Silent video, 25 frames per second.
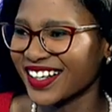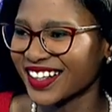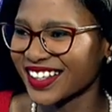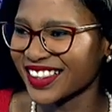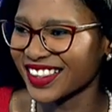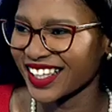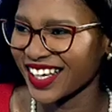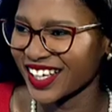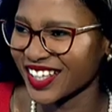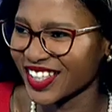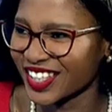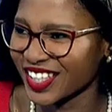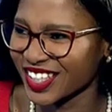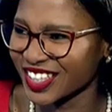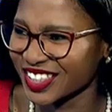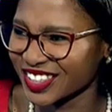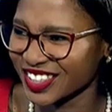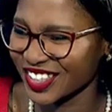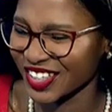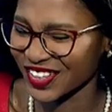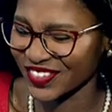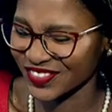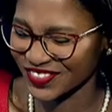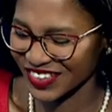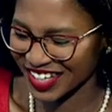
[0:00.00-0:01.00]
Thank you
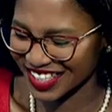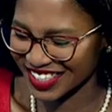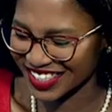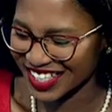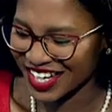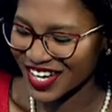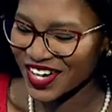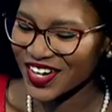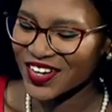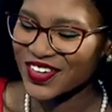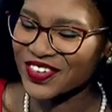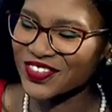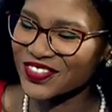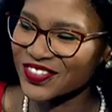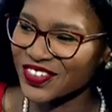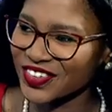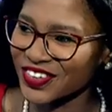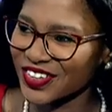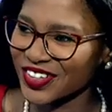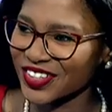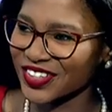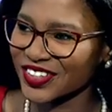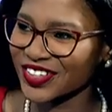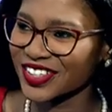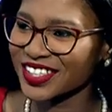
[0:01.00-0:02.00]
so much
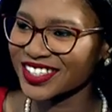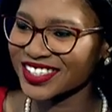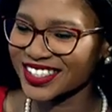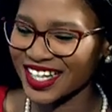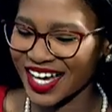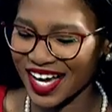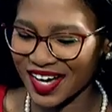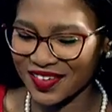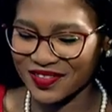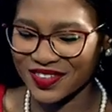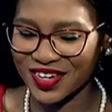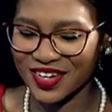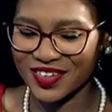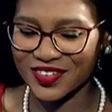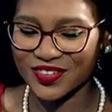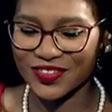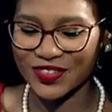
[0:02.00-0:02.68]
for your time and